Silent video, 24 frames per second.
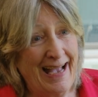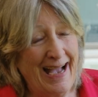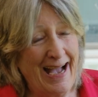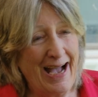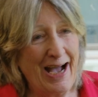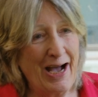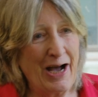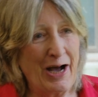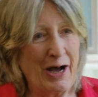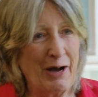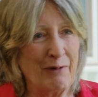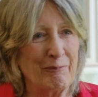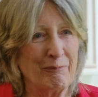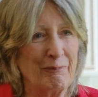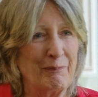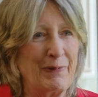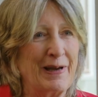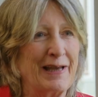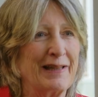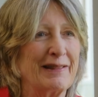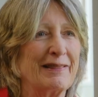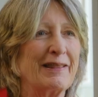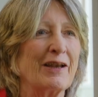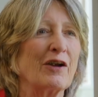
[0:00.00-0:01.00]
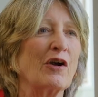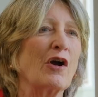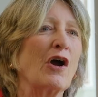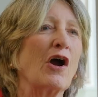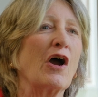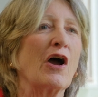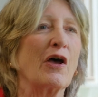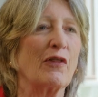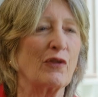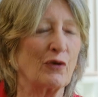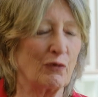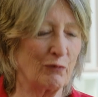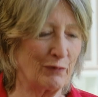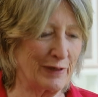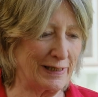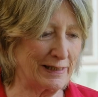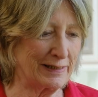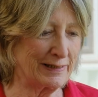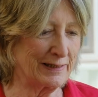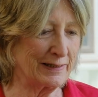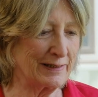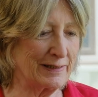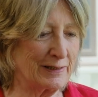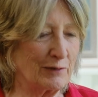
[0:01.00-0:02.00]
But there are other
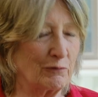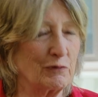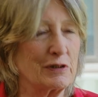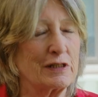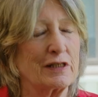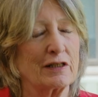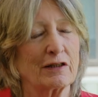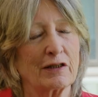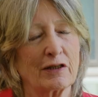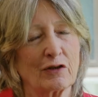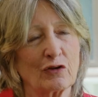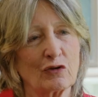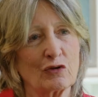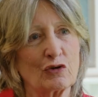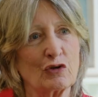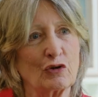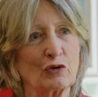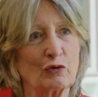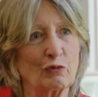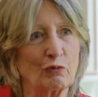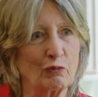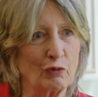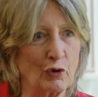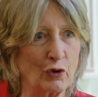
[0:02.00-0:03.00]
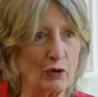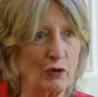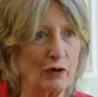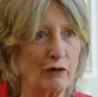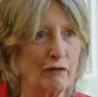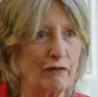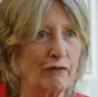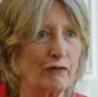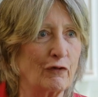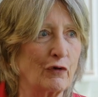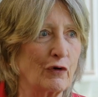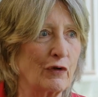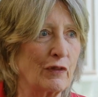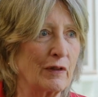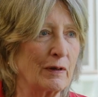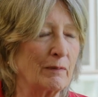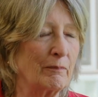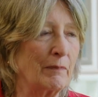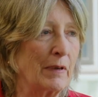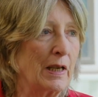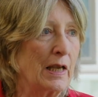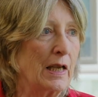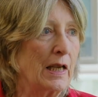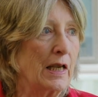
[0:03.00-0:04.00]
reasons. It was a little too rural for
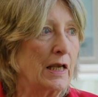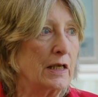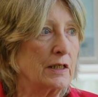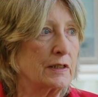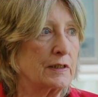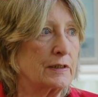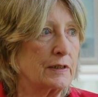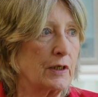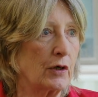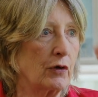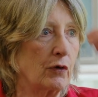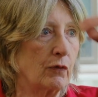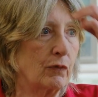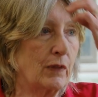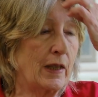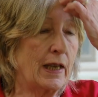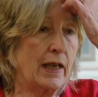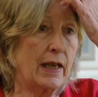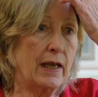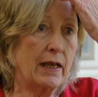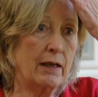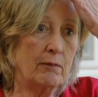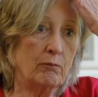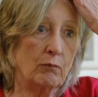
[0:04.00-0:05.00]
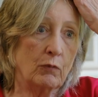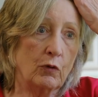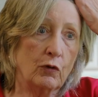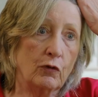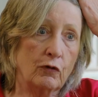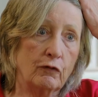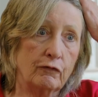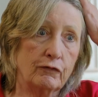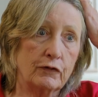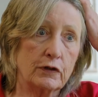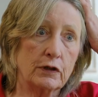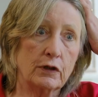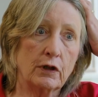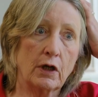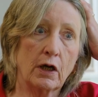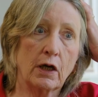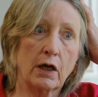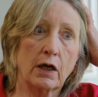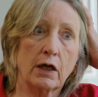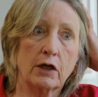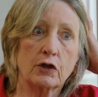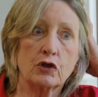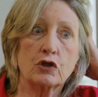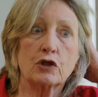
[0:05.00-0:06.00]
them. So they moved,
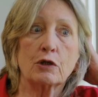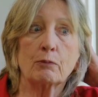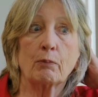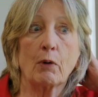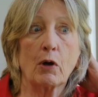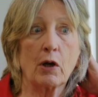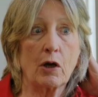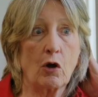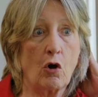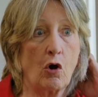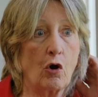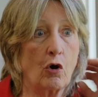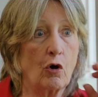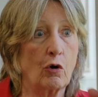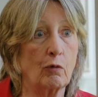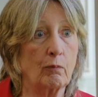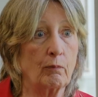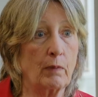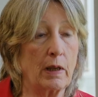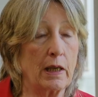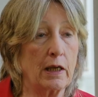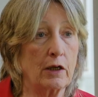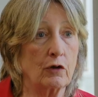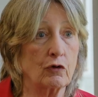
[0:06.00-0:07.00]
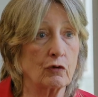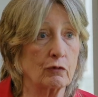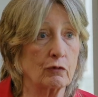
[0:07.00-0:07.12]
she bought a home in New